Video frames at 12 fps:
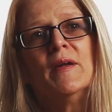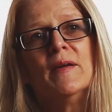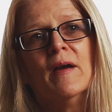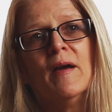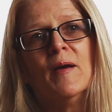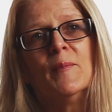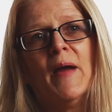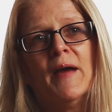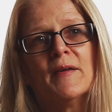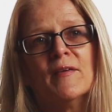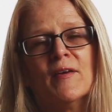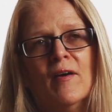we um,
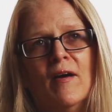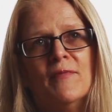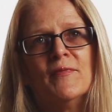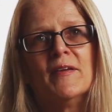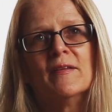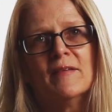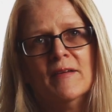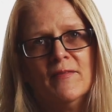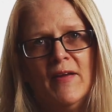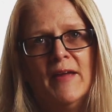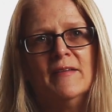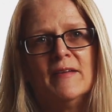had a cacophony kind
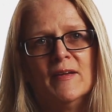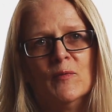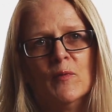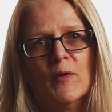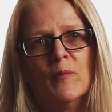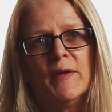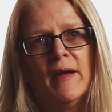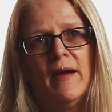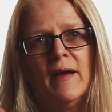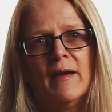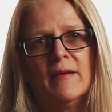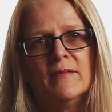of ending where we
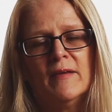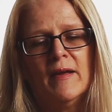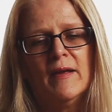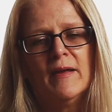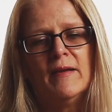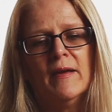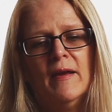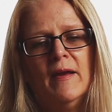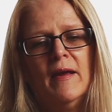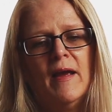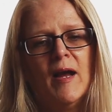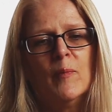had a
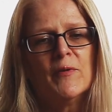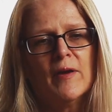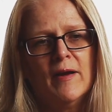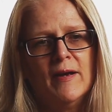Albert